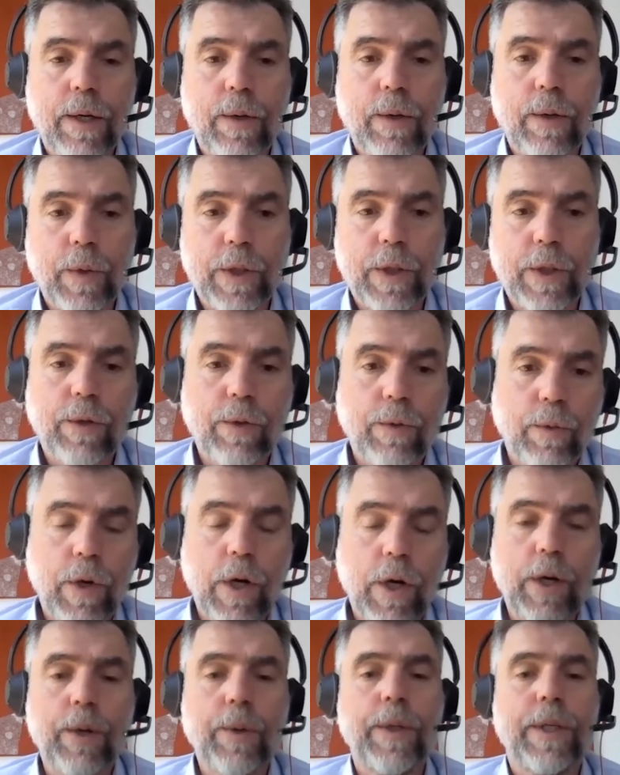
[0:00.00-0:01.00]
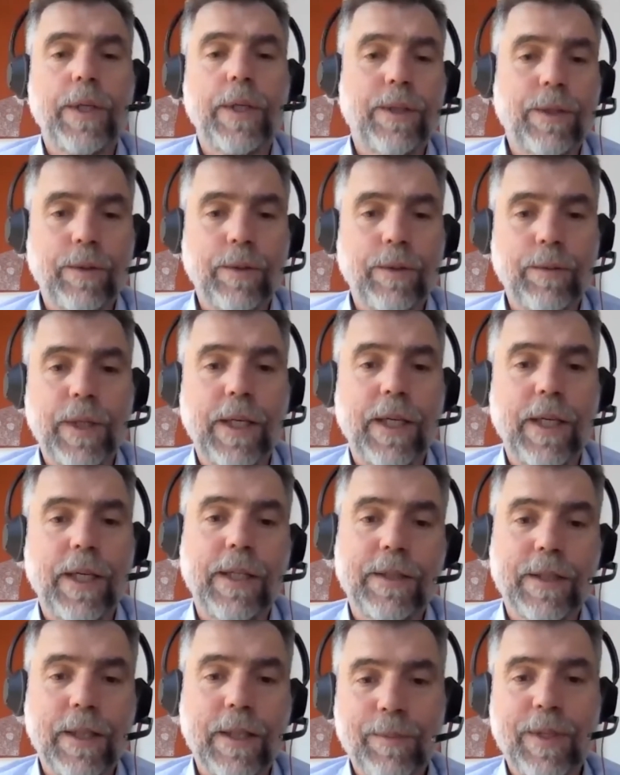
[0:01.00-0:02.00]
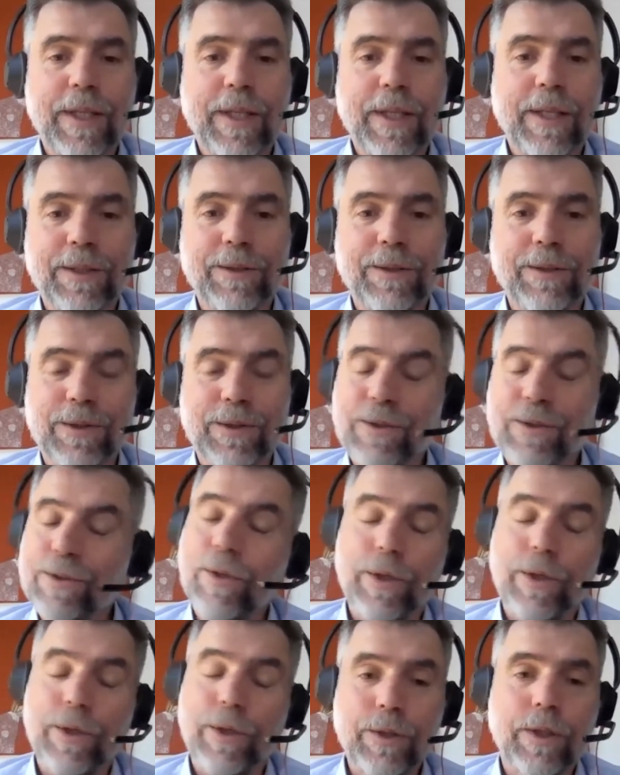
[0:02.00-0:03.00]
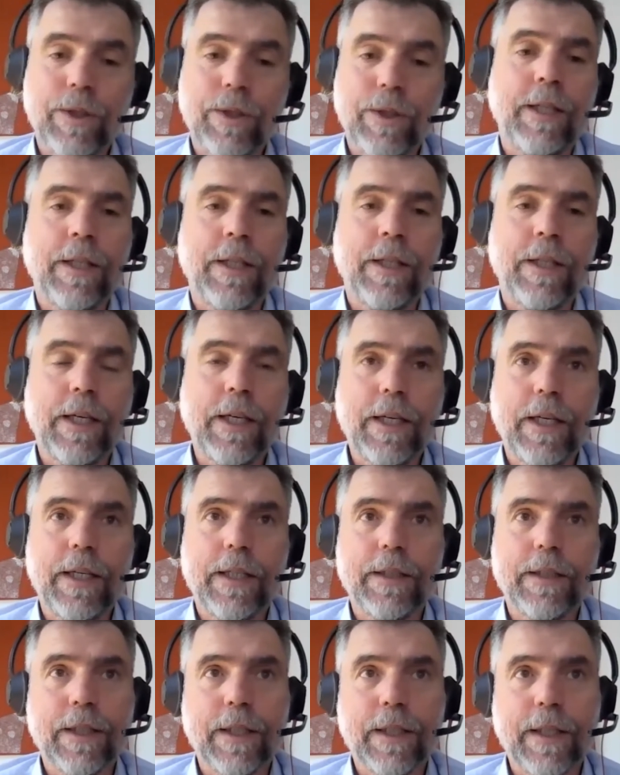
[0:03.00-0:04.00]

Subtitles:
which grow into be something that's not usually in the kidneys,